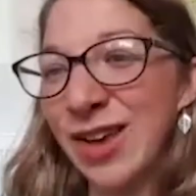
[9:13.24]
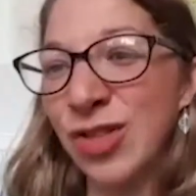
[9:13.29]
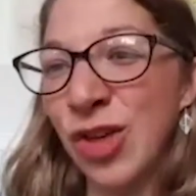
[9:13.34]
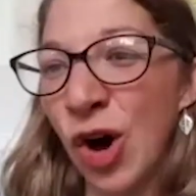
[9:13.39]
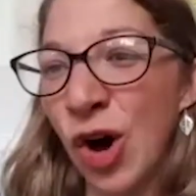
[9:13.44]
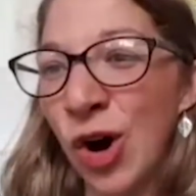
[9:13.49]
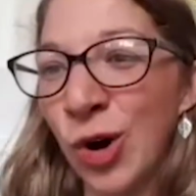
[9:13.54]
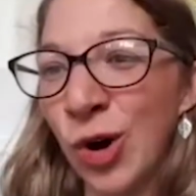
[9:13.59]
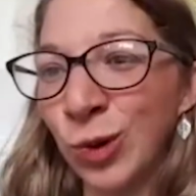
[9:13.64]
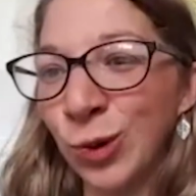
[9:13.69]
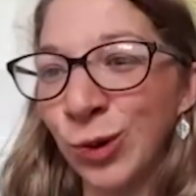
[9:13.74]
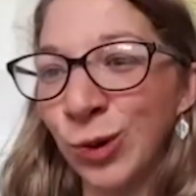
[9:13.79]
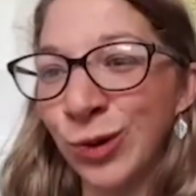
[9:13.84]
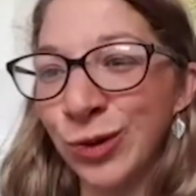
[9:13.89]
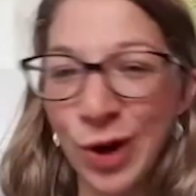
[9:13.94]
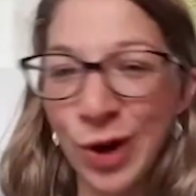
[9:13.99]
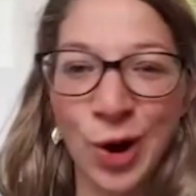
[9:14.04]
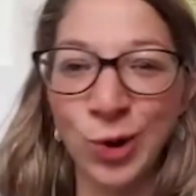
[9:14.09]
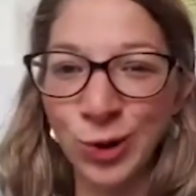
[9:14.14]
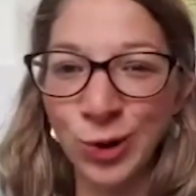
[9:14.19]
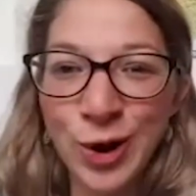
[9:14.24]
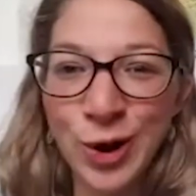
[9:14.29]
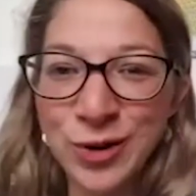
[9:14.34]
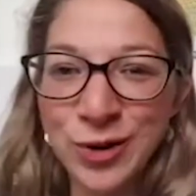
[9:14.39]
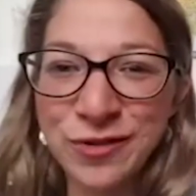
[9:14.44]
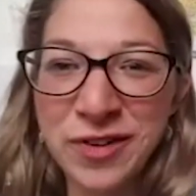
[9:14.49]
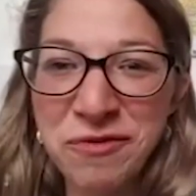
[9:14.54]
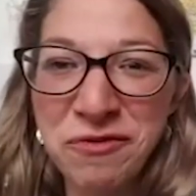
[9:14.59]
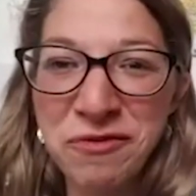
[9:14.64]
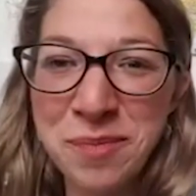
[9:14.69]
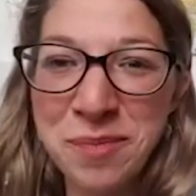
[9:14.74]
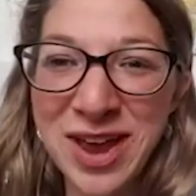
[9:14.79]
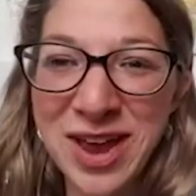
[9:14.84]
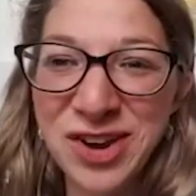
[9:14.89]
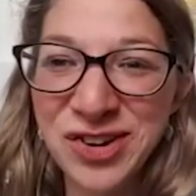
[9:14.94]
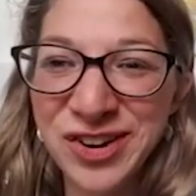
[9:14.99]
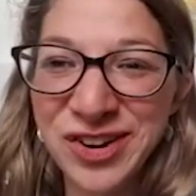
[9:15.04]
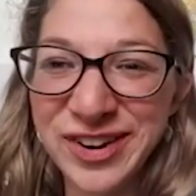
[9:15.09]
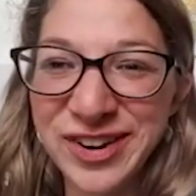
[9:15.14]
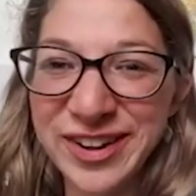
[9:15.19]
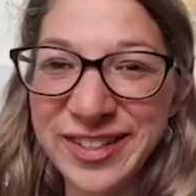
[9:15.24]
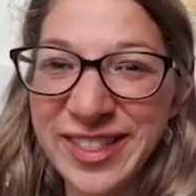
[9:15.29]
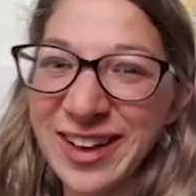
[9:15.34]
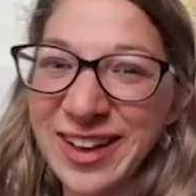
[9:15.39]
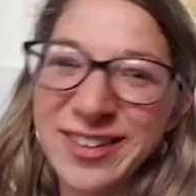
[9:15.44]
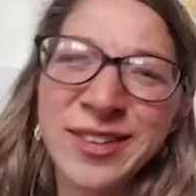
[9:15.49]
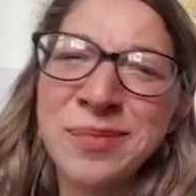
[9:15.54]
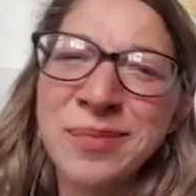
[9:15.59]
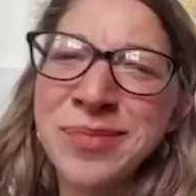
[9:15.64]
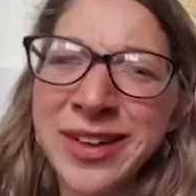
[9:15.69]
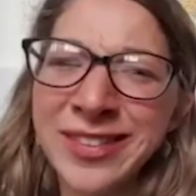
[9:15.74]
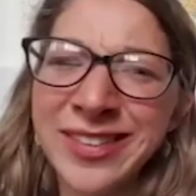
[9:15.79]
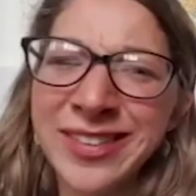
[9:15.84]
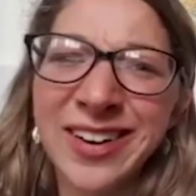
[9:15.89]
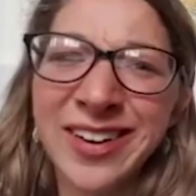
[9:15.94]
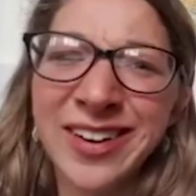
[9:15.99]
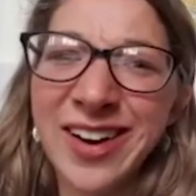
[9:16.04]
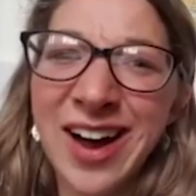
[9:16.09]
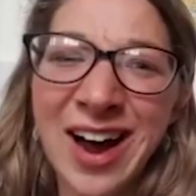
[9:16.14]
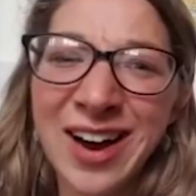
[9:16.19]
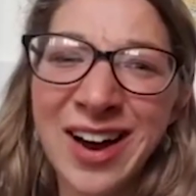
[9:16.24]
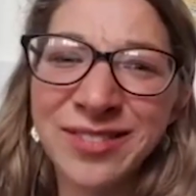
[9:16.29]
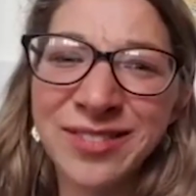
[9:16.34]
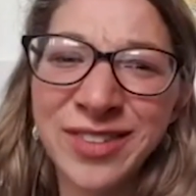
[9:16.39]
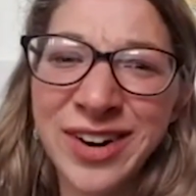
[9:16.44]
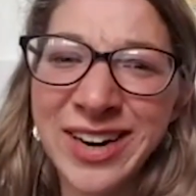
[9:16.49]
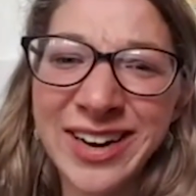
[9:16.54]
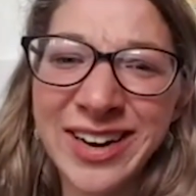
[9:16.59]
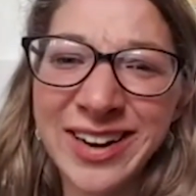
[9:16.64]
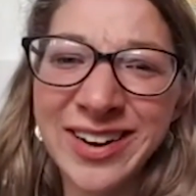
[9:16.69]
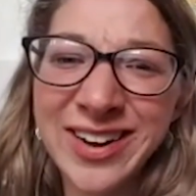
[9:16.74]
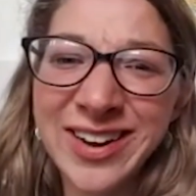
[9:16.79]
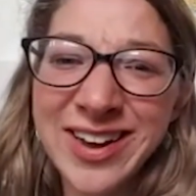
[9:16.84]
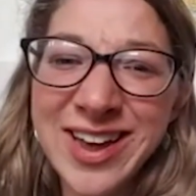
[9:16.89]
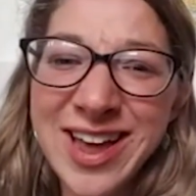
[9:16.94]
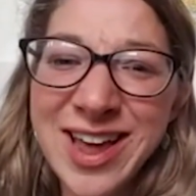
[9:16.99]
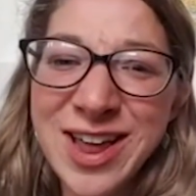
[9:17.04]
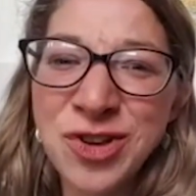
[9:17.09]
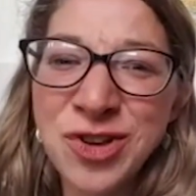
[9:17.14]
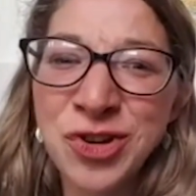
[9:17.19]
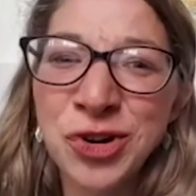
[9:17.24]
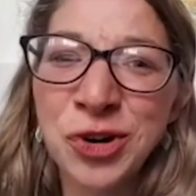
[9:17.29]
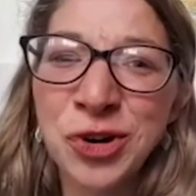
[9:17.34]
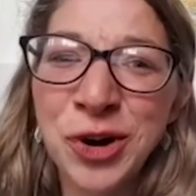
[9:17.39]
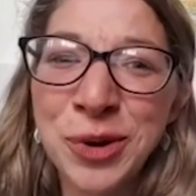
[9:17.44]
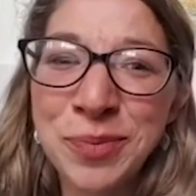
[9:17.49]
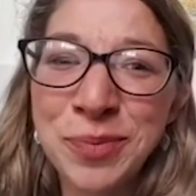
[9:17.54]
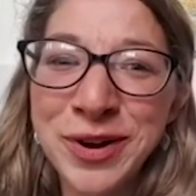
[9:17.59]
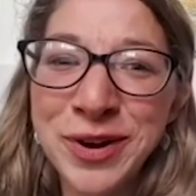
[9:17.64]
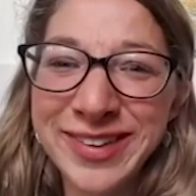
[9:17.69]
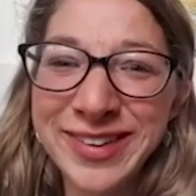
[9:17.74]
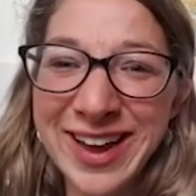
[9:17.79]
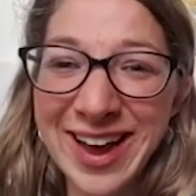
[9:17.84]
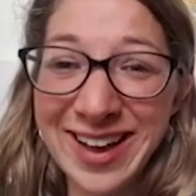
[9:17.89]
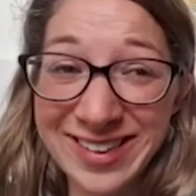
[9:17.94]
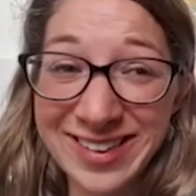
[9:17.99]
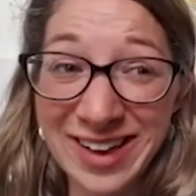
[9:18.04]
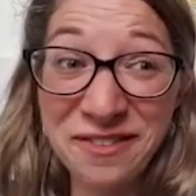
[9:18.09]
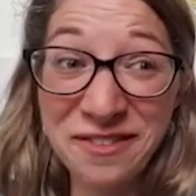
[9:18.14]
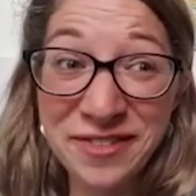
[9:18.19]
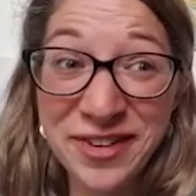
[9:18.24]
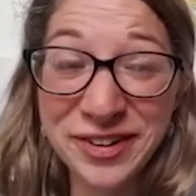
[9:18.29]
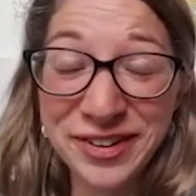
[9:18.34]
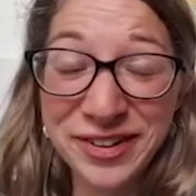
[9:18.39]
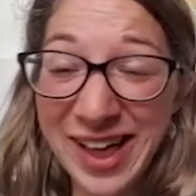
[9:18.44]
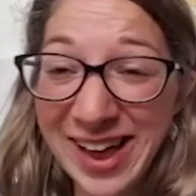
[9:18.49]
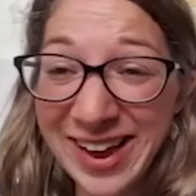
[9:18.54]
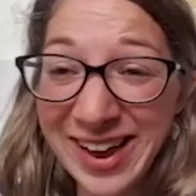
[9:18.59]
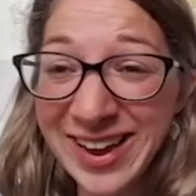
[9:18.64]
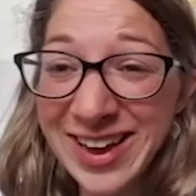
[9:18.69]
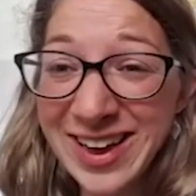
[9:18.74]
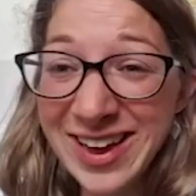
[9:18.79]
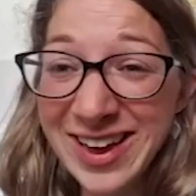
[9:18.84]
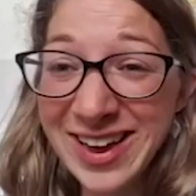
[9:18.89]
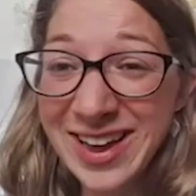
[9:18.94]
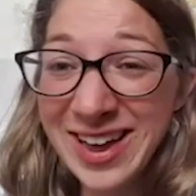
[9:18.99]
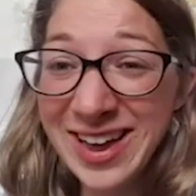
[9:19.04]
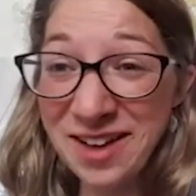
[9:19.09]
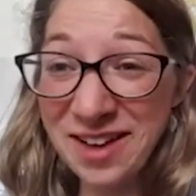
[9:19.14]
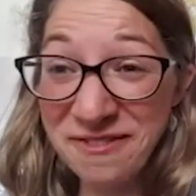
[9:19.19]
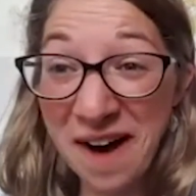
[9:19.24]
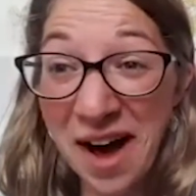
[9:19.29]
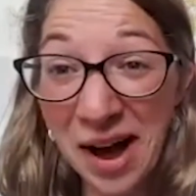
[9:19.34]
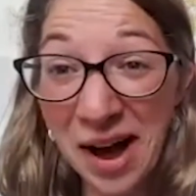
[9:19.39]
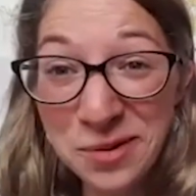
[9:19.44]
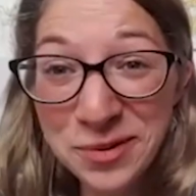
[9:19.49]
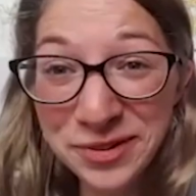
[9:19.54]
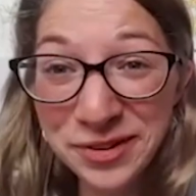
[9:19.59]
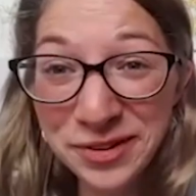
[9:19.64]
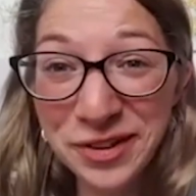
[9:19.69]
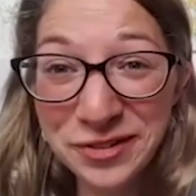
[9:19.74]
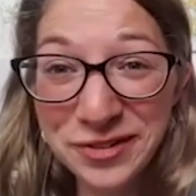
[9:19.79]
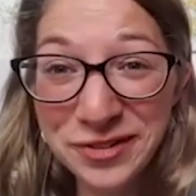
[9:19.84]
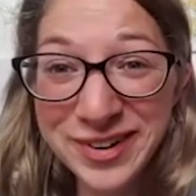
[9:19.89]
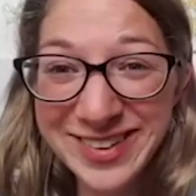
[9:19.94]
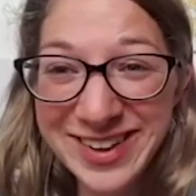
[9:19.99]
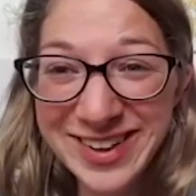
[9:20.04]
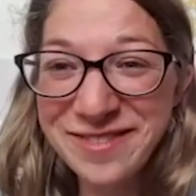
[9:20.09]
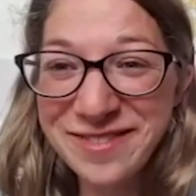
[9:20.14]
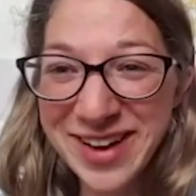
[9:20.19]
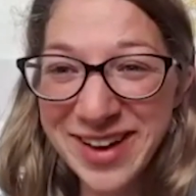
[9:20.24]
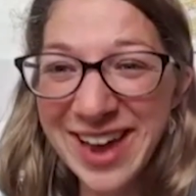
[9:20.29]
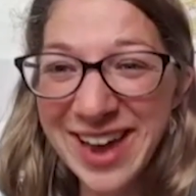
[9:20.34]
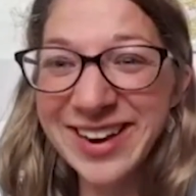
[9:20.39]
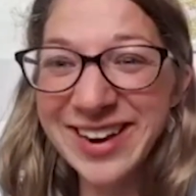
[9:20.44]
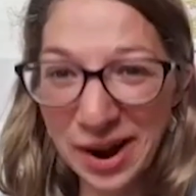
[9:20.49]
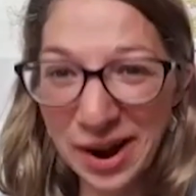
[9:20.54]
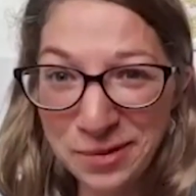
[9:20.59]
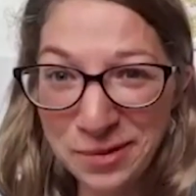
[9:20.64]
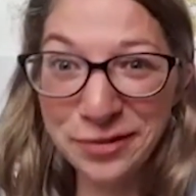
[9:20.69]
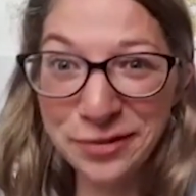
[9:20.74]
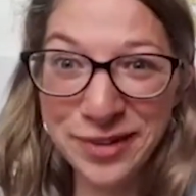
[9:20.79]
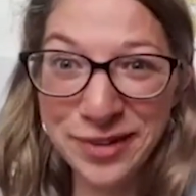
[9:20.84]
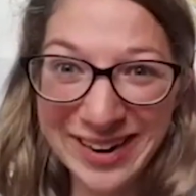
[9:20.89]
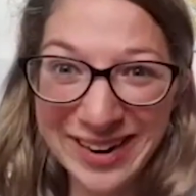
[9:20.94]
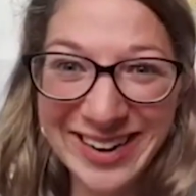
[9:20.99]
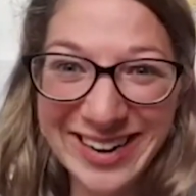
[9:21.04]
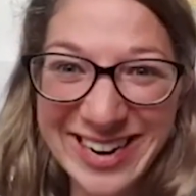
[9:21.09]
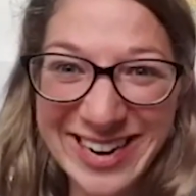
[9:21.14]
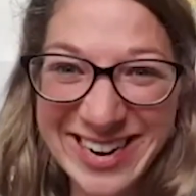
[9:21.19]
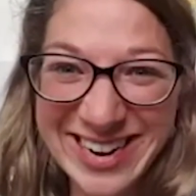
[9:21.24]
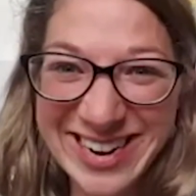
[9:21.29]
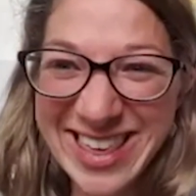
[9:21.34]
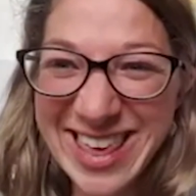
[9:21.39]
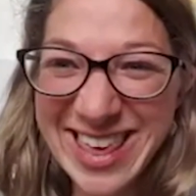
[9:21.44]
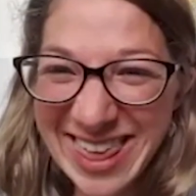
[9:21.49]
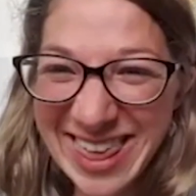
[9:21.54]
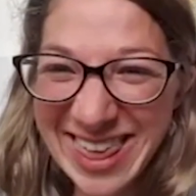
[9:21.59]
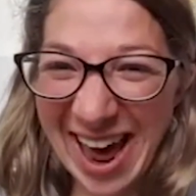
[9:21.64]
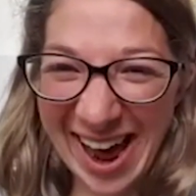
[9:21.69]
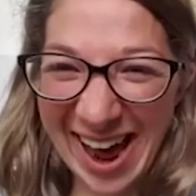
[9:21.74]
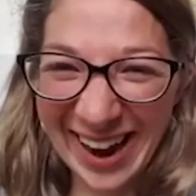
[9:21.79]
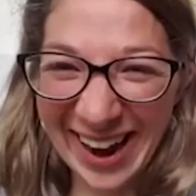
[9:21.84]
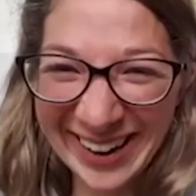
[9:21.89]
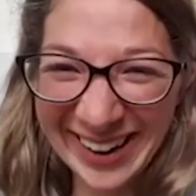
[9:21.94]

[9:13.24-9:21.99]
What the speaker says: the whole load of information. And that's something that I really enjoy, because I guess I feel like if I was on the receiving end, I would really need that.